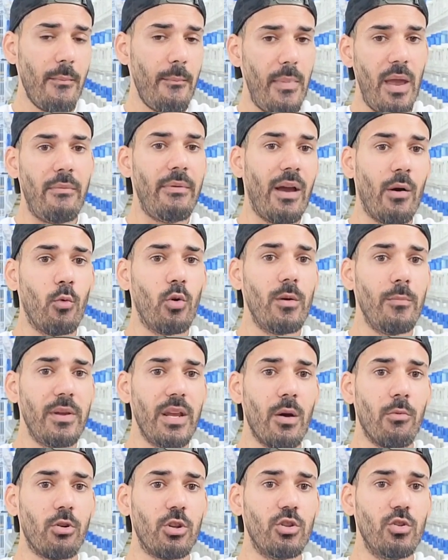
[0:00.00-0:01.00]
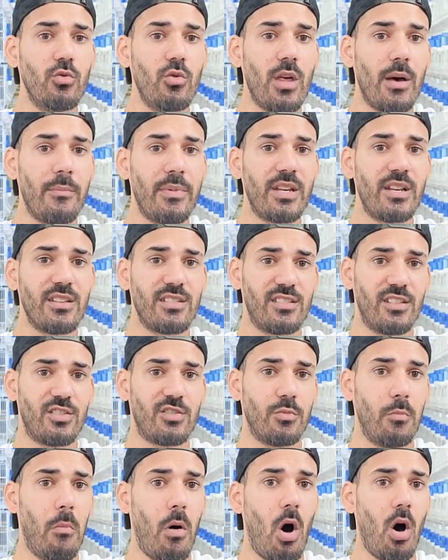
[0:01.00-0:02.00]
maybe I wouldn't be able to do that because the
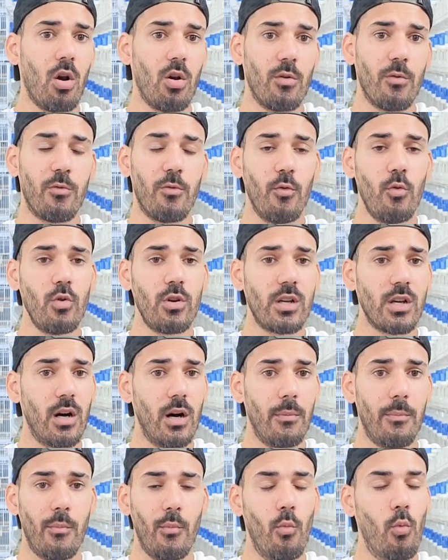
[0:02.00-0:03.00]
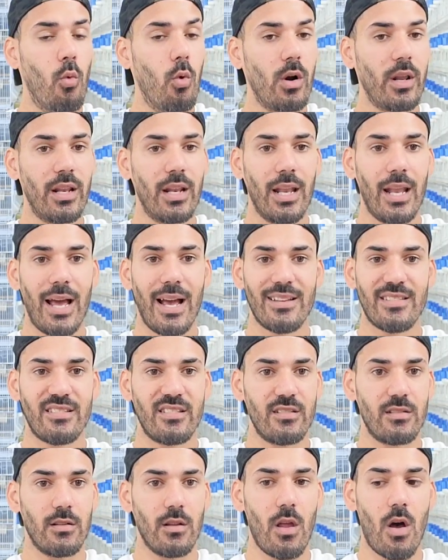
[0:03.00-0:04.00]
smaller food cup wouldn't last
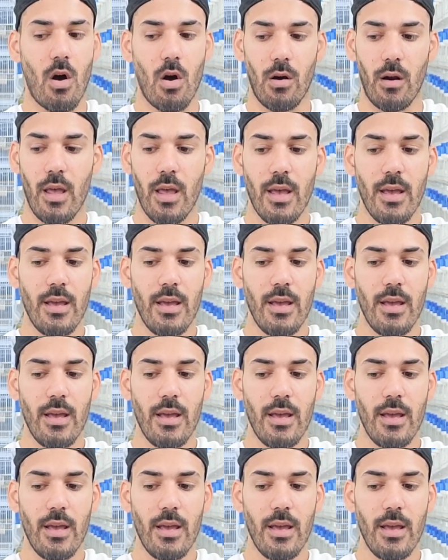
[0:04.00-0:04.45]
as long.